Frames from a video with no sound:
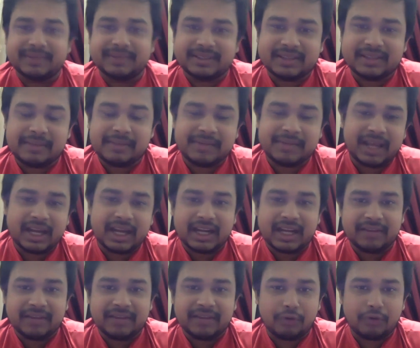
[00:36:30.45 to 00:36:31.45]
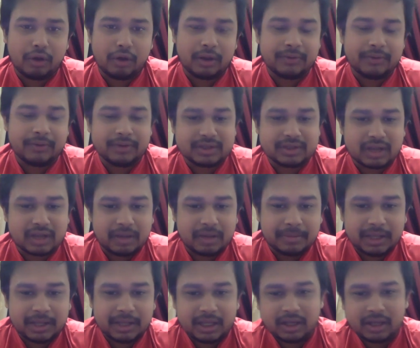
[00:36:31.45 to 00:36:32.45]
some negative vibe is
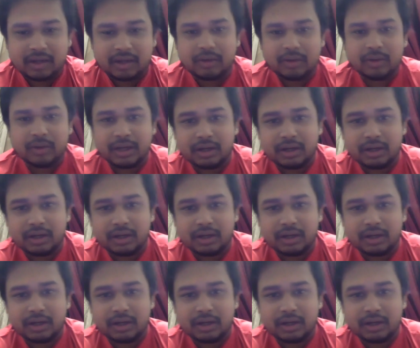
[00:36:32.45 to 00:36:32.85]
coming